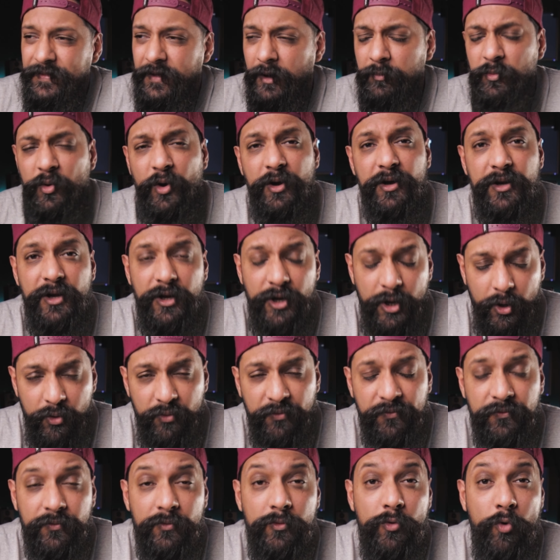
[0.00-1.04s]
Now I'm not gonna go
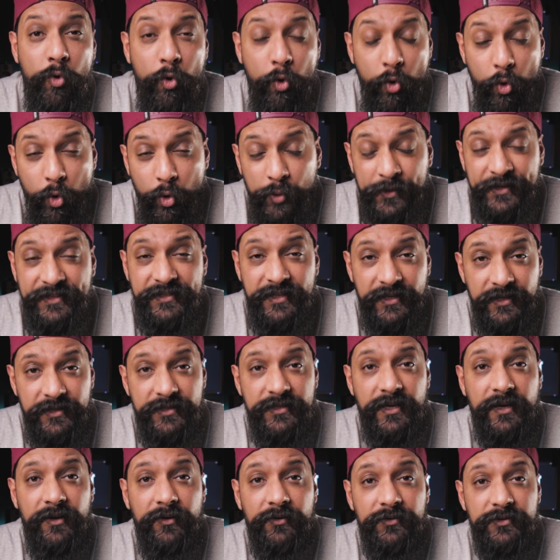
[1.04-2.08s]
through all the
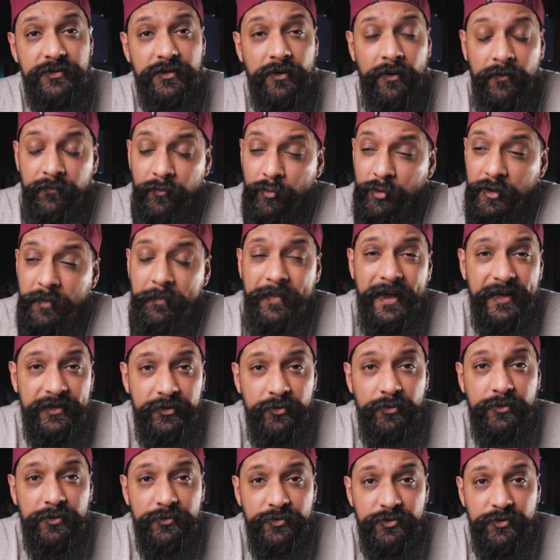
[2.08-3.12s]
details of all the
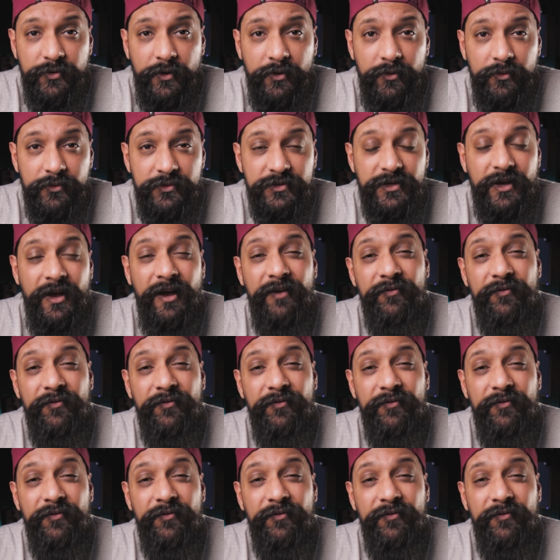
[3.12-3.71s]
manual controls.